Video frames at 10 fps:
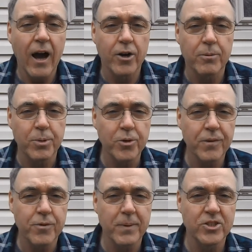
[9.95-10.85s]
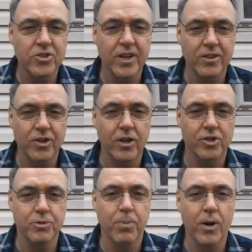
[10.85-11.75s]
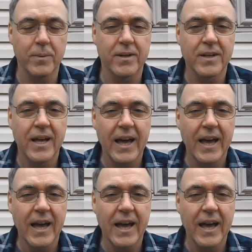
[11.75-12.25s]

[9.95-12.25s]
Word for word: Our Computer Information Technology Department